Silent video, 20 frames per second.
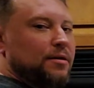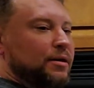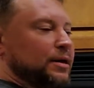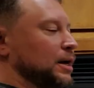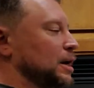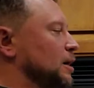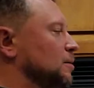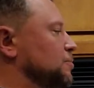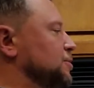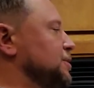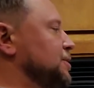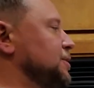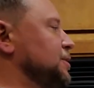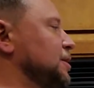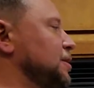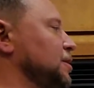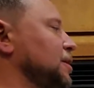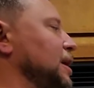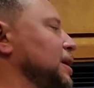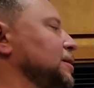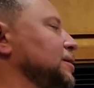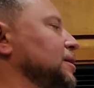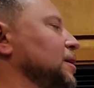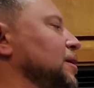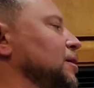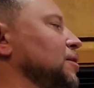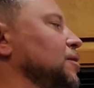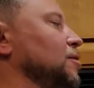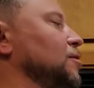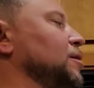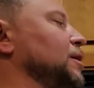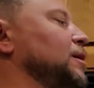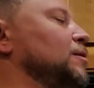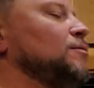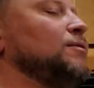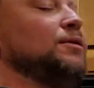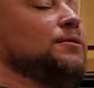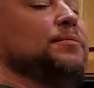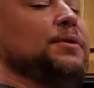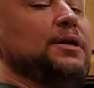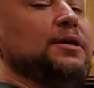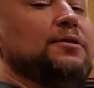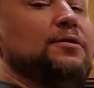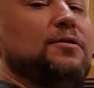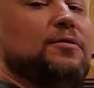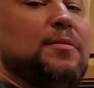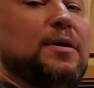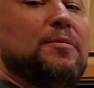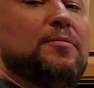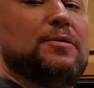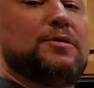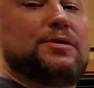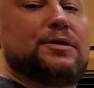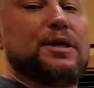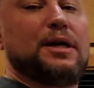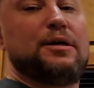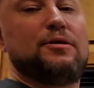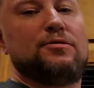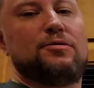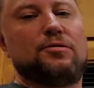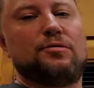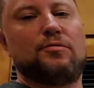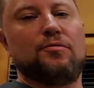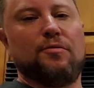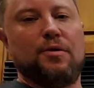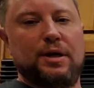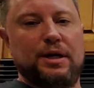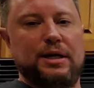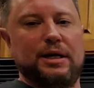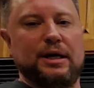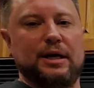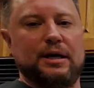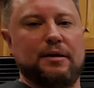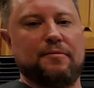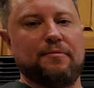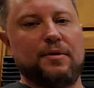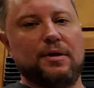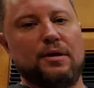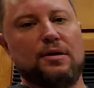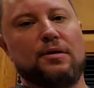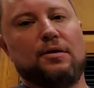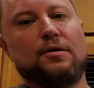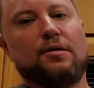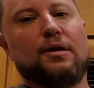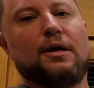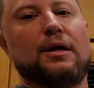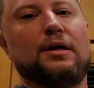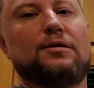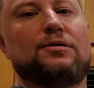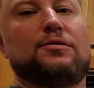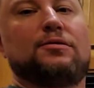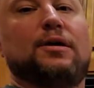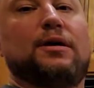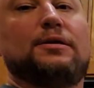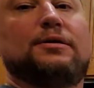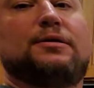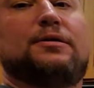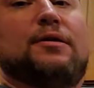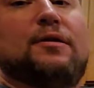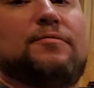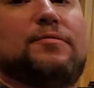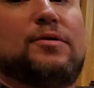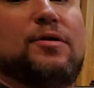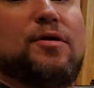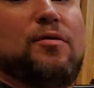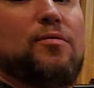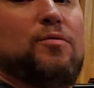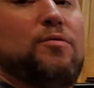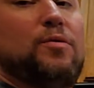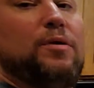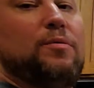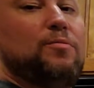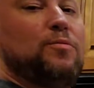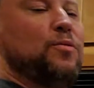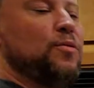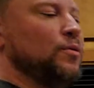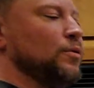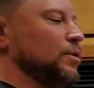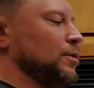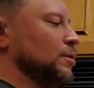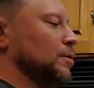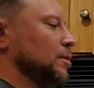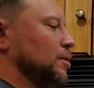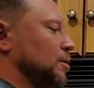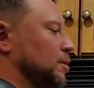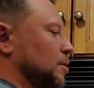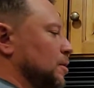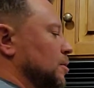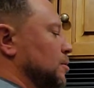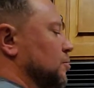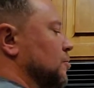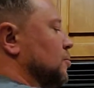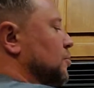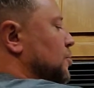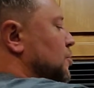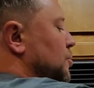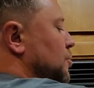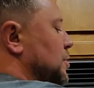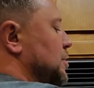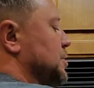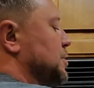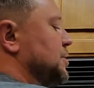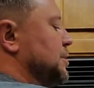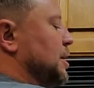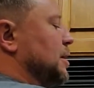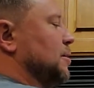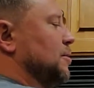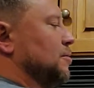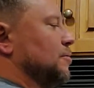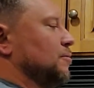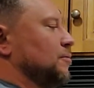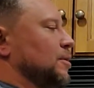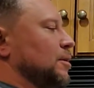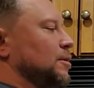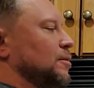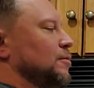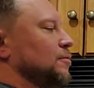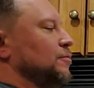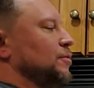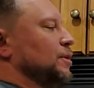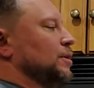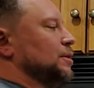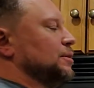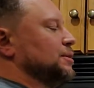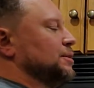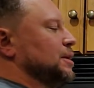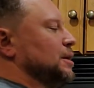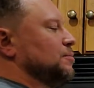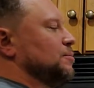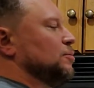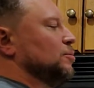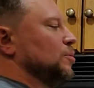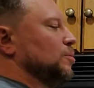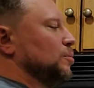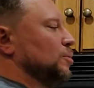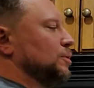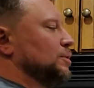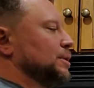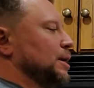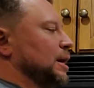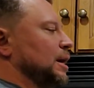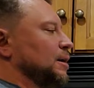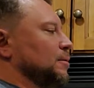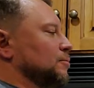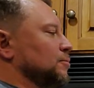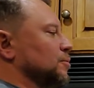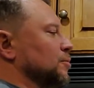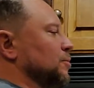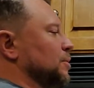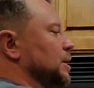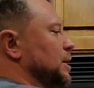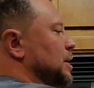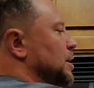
Okay, I'm still not done though. They wanted me to do, remember, stage 3 yet. Okay, so I still have to go one more through this set of steps one more time, through the